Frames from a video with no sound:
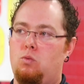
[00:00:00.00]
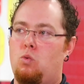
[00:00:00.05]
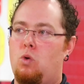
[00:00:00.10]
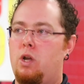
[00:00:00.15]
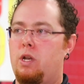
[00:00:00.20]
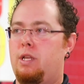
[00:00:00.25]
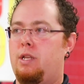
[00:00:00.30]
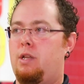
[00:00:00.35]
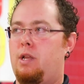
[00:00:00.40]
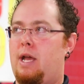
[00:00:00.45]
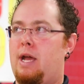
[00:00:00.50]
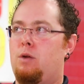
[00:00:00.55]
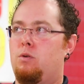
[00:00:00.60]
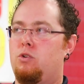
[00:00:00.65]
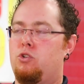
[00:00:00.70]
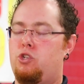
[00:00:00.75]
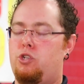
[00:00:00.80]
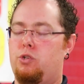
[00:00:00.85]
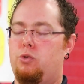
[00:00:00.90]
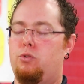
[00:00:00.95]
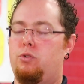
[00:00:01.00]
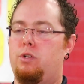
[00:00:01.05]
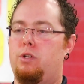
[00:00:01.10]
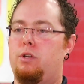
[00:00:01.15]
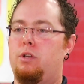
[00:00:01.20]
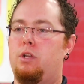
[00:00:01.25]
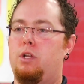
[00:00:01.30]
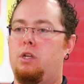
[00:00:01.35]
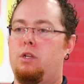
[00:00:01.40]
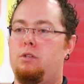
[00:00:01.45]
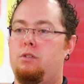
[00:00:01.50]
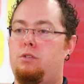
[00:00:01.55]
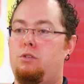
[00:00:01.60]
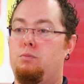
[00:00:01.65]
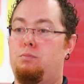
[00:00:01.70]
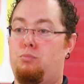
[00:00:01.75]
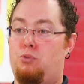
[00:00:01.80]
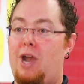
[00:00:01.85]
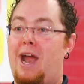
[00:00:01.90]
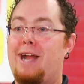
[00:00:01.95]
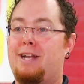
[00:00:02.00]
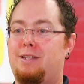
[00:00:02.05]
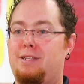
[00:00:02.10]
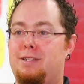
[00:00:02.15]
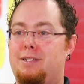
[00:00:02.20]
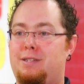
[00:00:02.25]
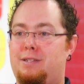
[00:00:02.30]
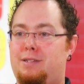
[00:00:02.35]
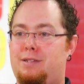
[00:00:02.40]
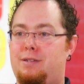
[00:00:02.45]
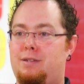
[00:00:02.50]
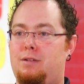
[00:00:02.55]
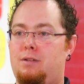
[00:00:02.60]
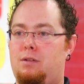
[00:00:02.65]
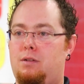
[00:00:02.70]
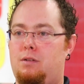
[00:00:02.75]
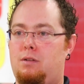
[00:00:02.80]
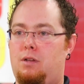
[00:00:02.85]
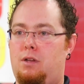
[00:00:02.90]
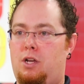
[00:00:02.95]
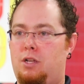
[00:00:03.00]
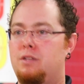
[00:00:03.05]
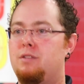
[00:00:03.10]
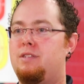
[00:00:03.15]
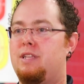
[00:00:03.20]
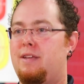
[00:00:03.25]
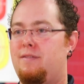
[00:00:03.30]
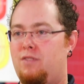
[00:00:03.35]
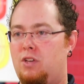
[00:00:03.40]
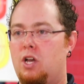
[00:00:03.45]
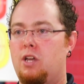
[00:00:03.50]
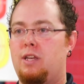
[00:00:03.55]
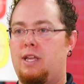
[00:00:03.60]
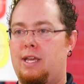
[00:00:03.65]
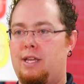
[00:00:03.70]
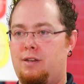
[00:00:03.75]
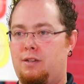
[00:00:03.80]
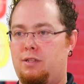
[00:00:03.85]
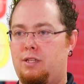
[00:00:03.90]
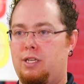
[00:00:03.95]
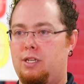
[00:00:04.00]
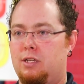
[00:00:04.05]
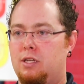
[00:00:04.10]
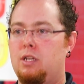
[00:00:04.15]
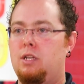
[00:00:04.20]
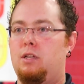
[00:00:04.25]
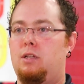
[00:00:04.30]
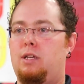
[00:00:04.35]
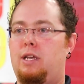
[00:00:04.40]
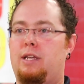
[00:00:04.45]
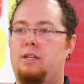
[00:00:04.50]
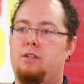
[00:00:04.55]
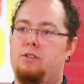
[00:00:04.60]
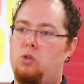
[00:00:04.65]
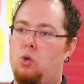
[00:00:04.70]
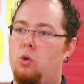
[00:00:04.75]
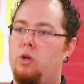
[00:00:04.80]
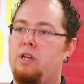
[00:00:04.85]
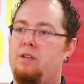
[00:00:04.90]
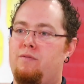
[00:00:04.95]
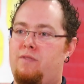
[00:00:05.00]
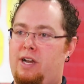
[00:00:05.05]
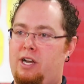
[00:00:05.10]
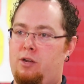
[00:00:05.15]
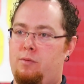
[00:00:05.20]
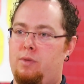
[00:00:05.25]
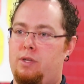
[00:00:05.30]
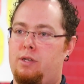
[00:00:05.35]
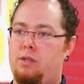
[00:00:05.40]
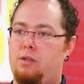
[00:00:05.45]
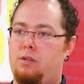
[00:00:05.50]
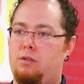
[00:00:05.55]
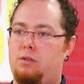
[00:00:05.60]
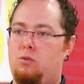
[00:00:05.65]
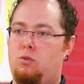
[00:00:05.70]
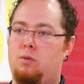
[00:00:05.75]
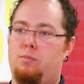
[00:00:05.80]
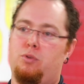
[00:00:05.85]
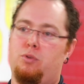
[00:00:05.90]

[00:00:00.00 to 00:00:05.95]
wanted our children to practice unsafe gun handling in a toy environment or a